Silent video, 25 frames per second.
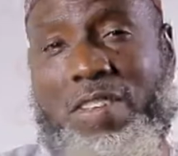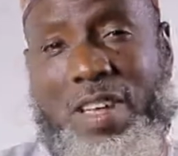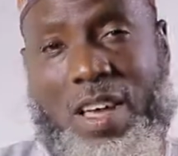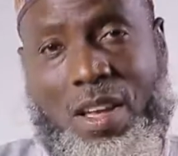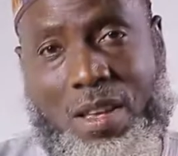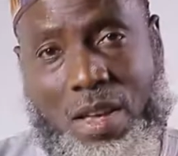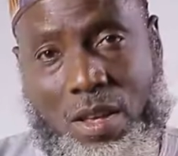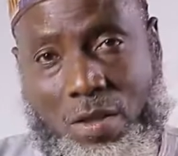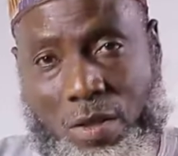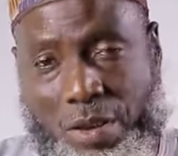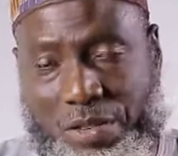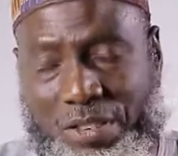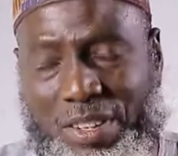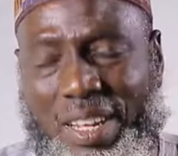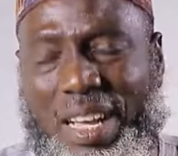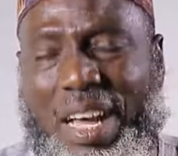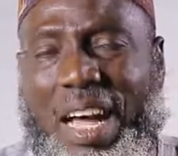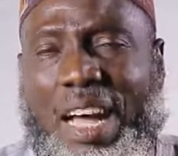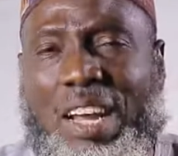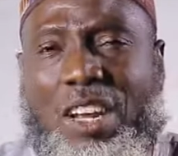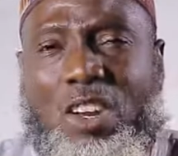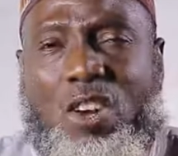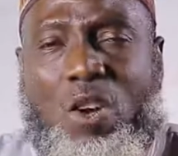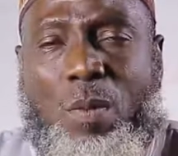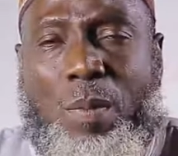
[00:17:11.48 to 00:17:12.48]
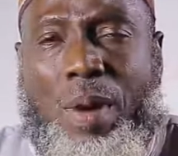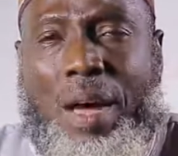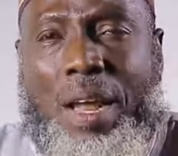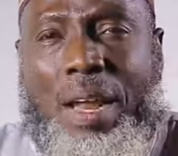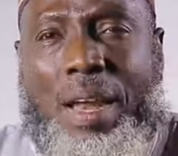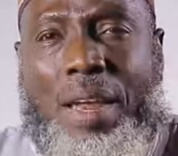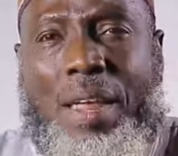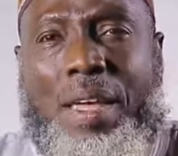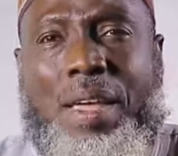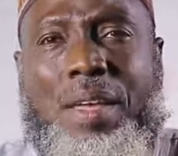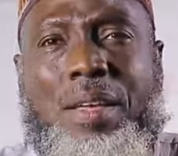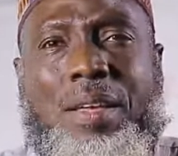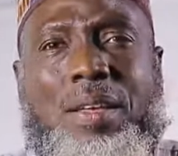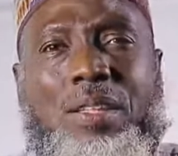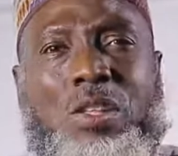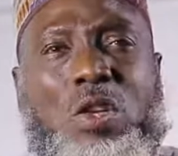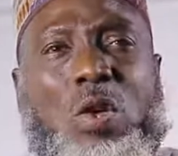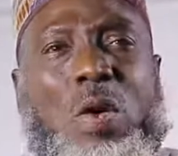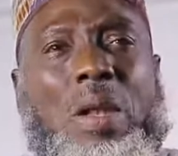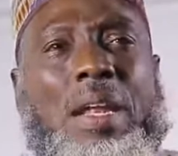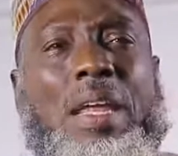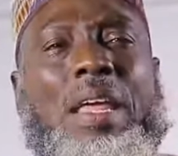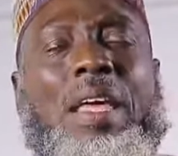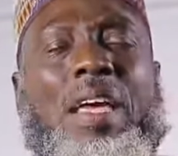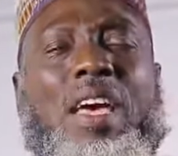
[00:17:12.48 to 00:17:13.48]
are industries that are normally
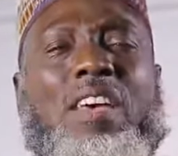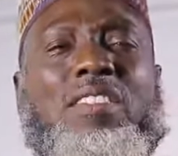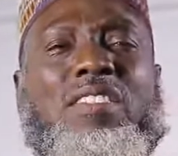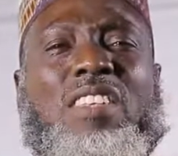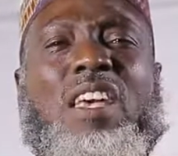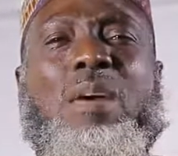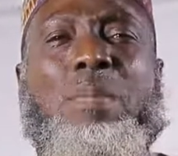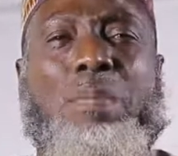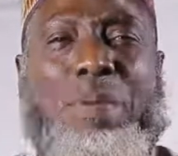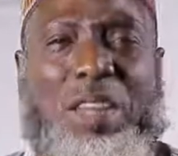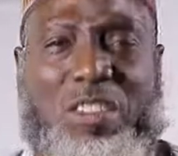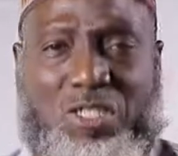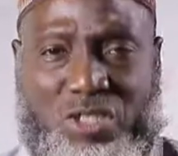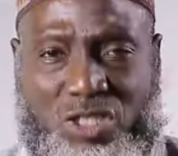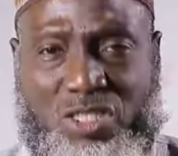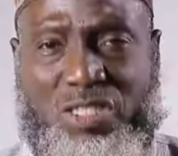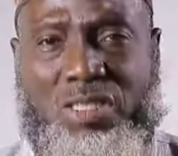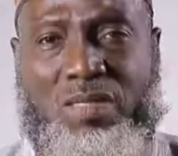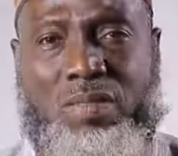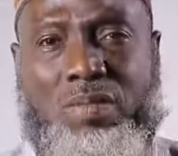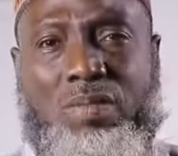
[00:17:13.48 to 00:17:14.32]
newly established,